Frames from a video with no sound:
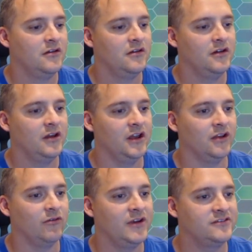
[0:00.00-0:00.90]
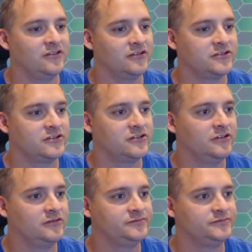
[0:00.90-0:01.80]
And Research.
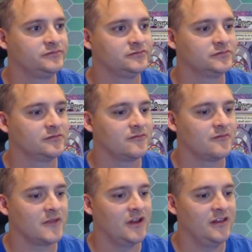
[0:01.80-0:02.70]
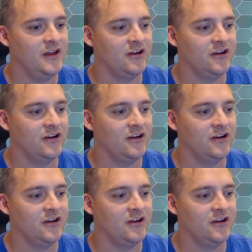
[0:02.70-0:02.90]
There